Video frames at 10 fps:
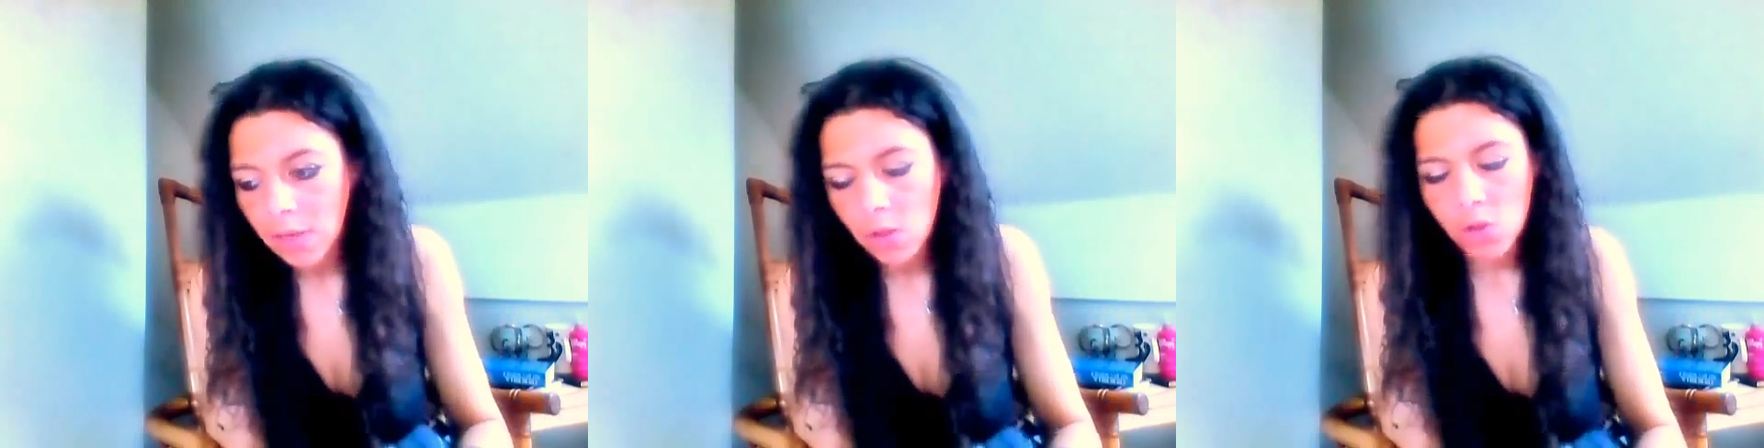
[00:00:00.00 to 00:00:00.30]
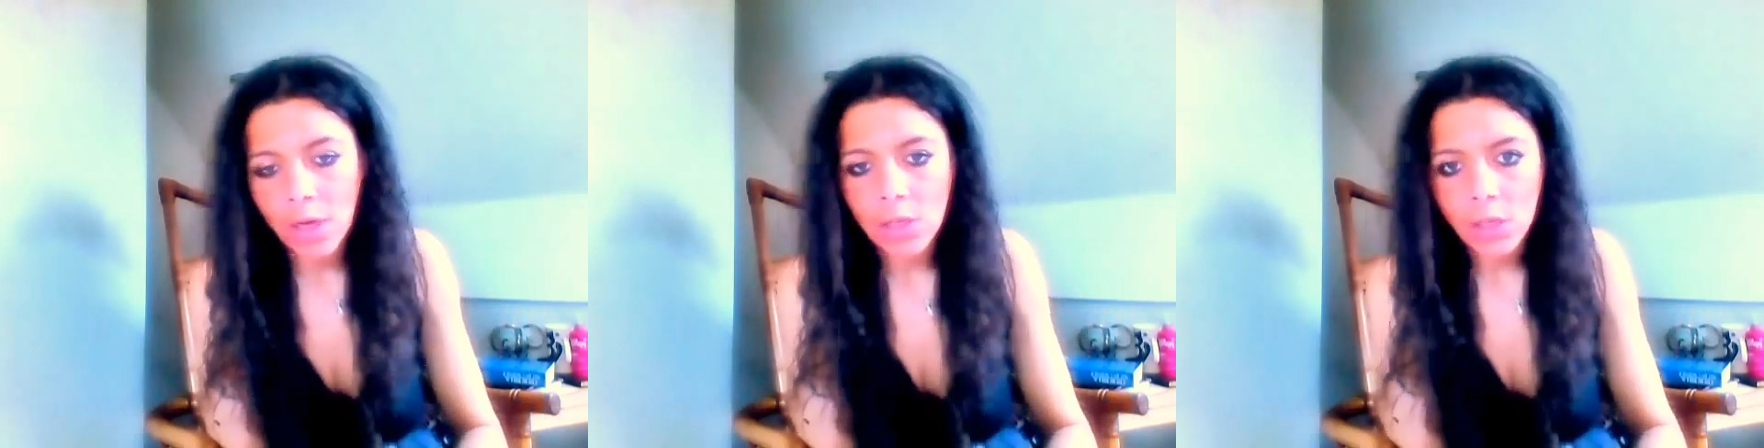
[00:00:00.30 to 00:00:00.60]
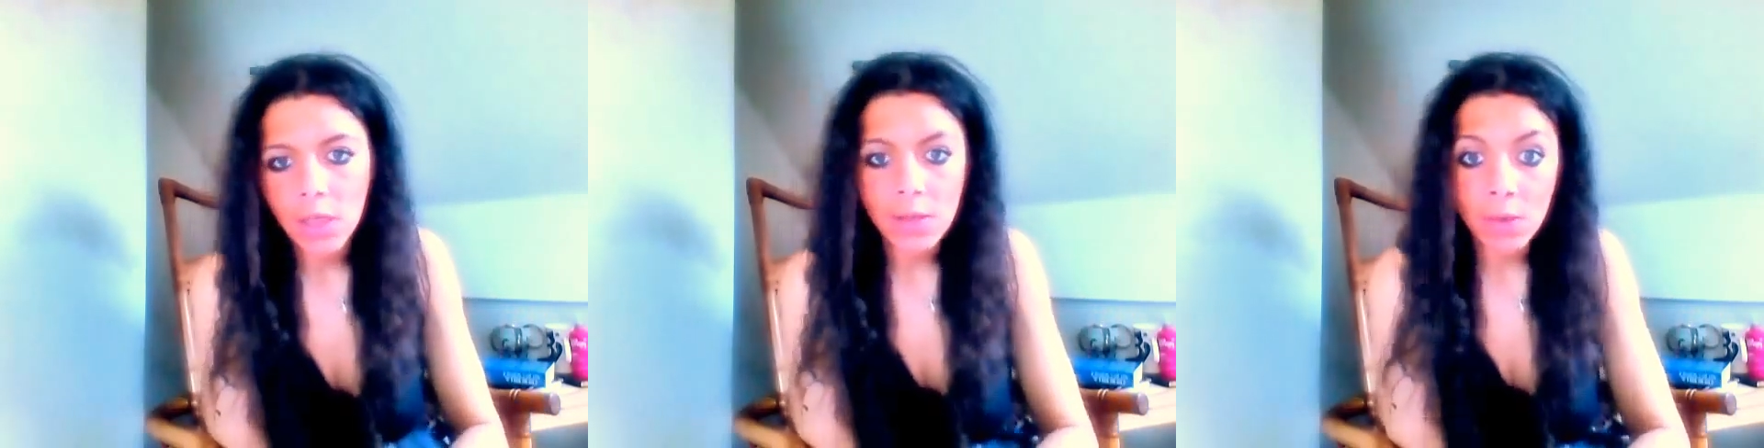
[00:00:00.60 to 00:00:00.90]
yeah,
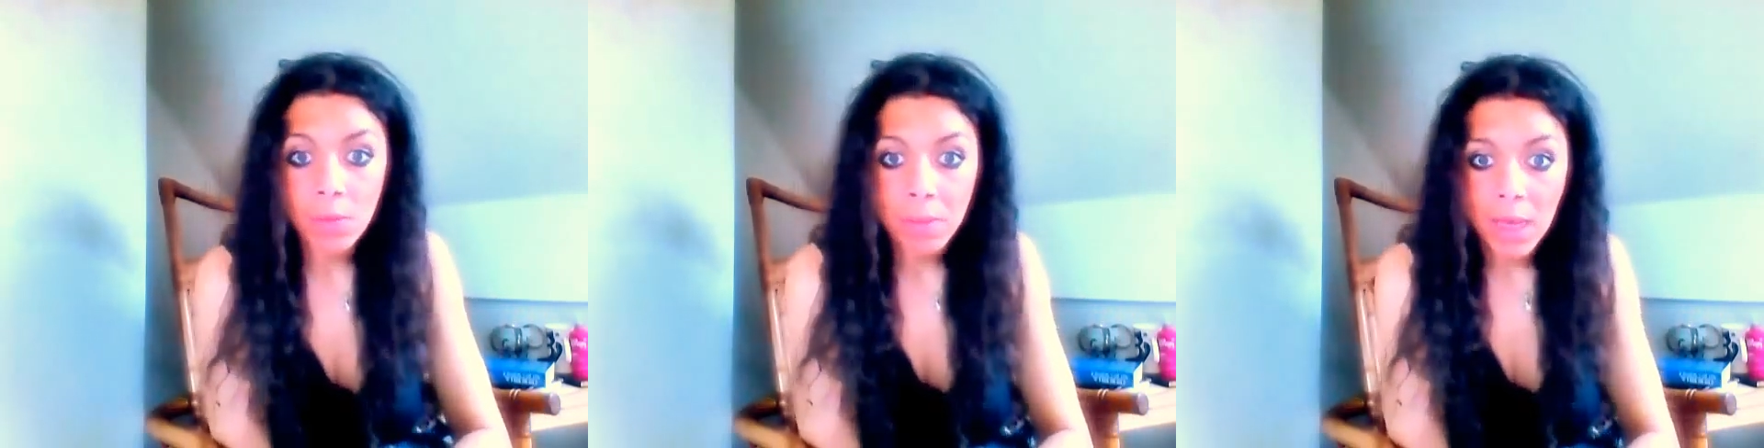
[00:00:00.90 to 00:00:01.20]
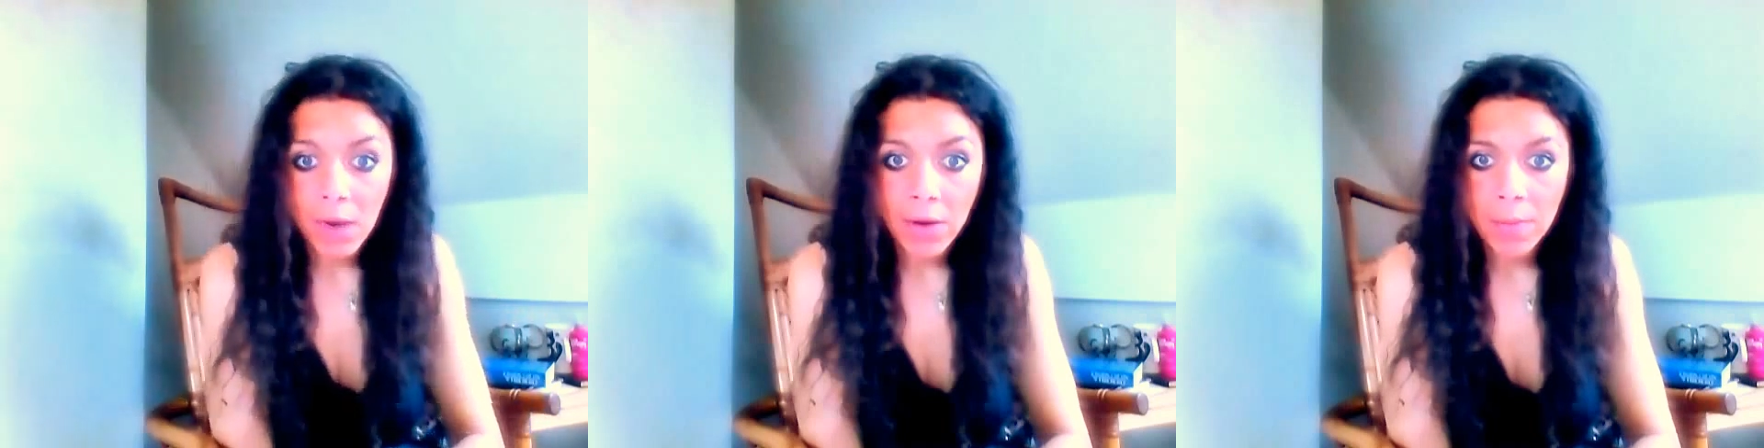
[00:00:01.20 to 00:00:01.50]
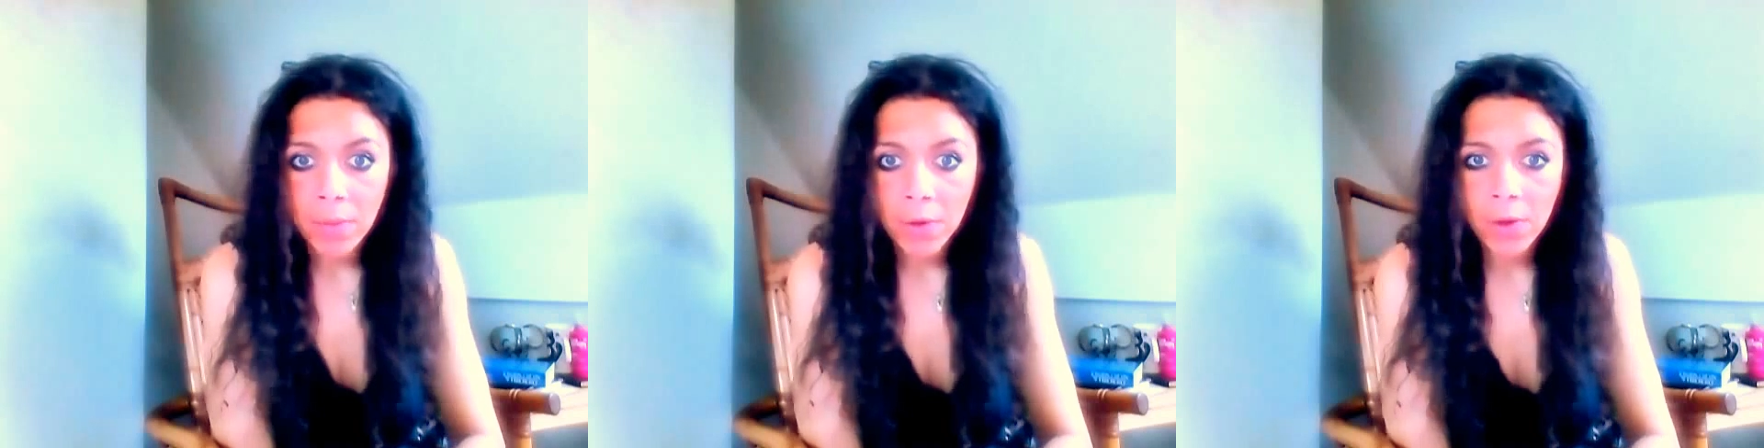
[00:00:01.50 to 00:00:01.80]
it's sad and
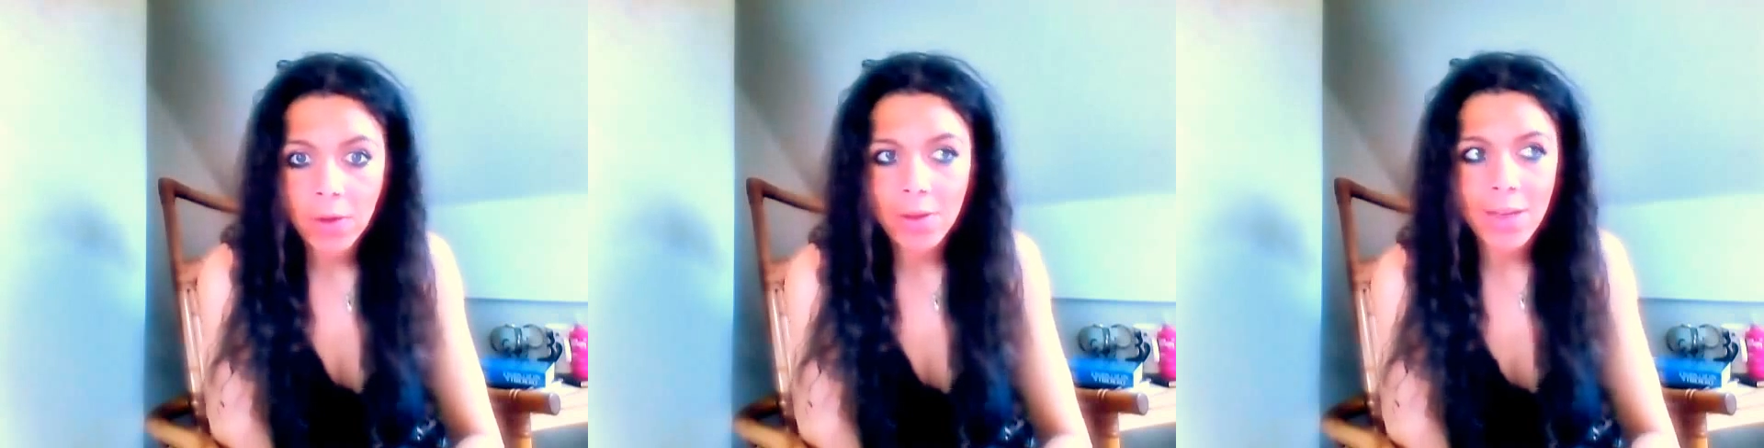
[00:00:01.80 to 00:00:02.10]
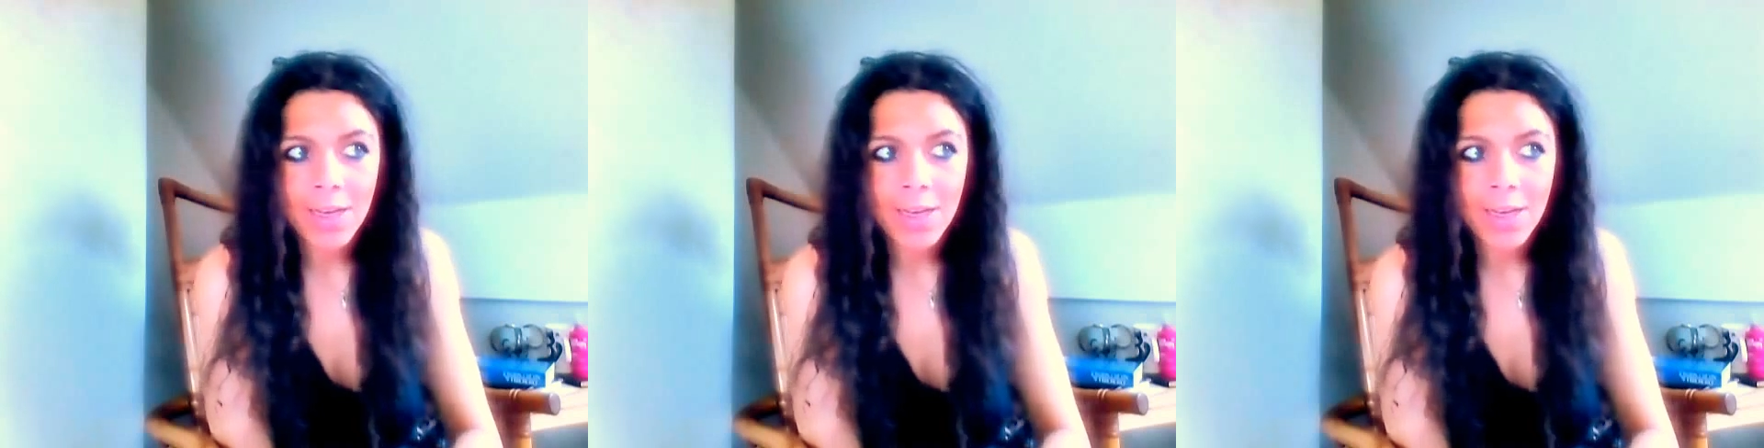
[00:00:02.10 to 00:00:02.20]
tragic because I wouldn't be